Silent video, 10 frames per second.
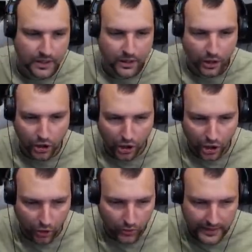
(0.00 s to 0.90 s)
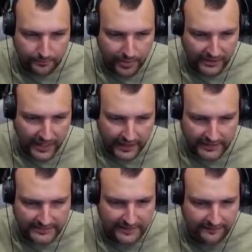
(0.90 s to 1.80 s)
holy
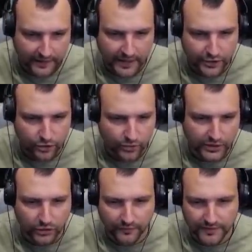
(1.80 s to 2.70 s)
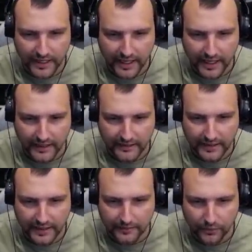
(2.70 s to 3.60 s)
bananas of a unit of the team.